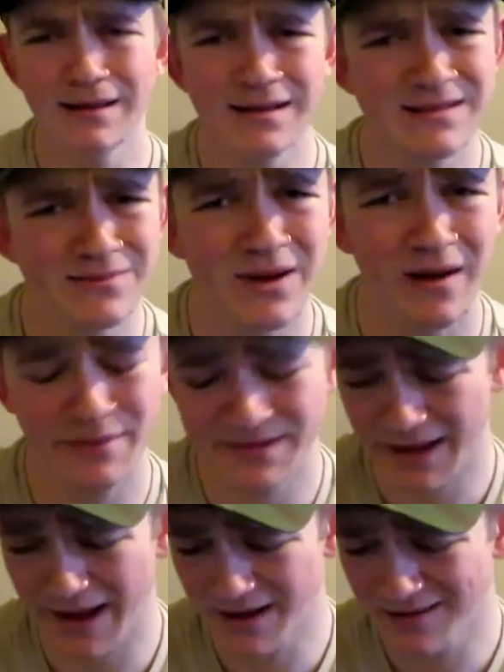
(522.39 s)
It's a bit
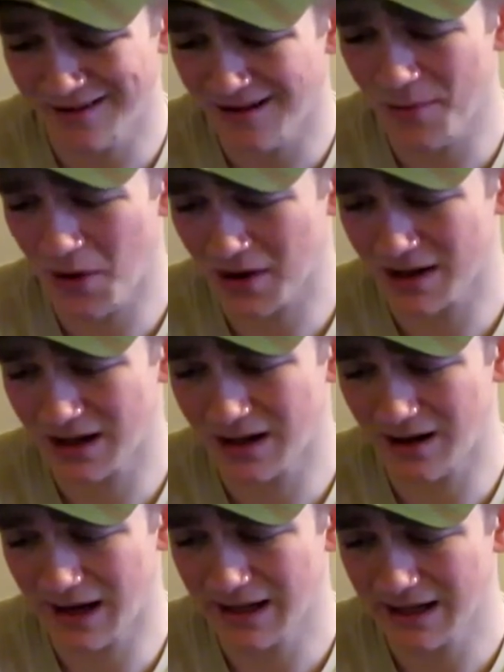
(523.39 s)
upsetting, I'm not going to
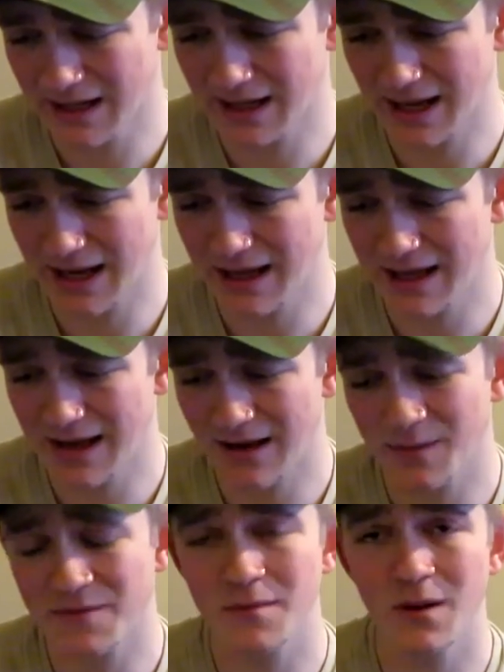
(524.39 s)
lie, okay? It
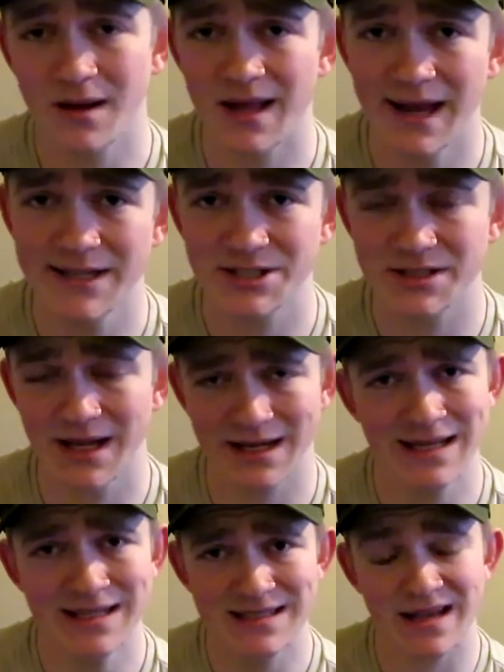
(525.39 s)
comes from Lycation, and
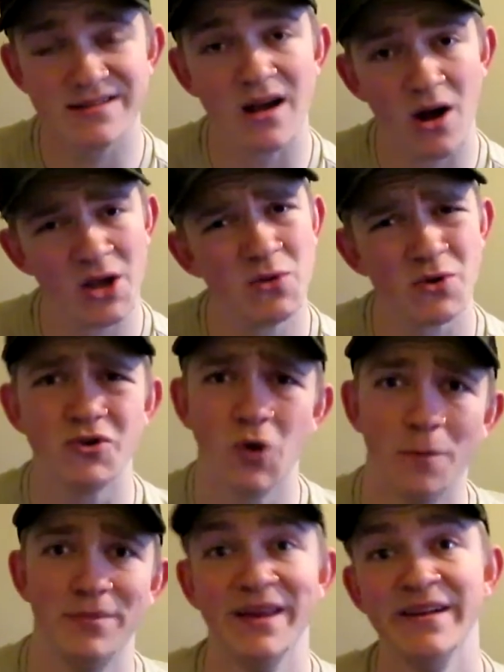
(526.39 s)
he says, "Are you
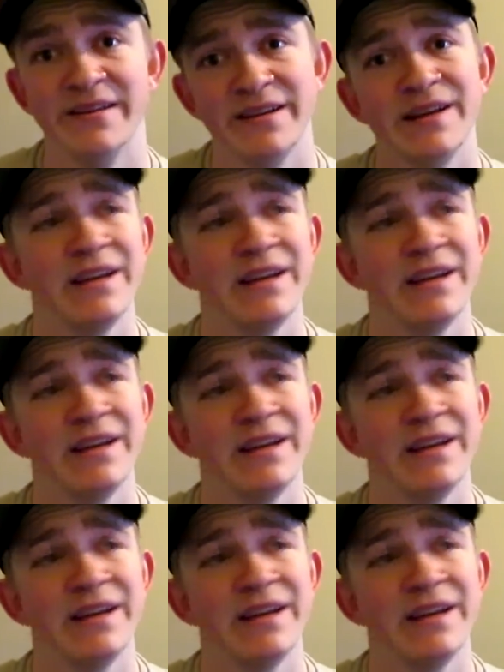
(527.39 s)
adopted?"